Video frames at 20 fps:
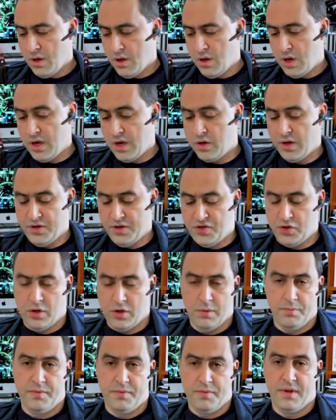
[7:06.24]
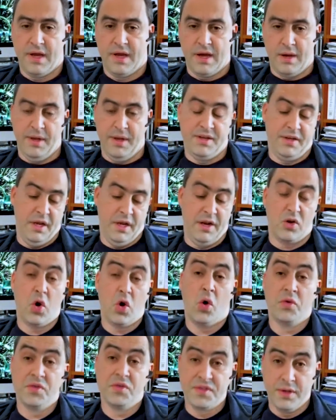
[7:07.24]
I got a job in a
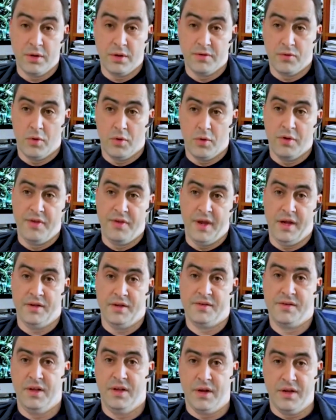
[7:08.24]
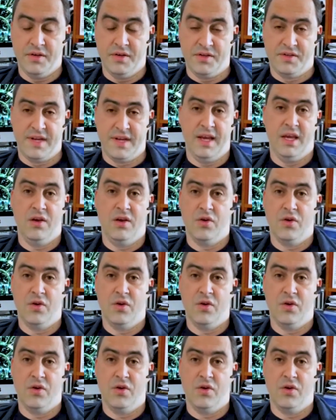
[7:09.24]
call center of all things, just taking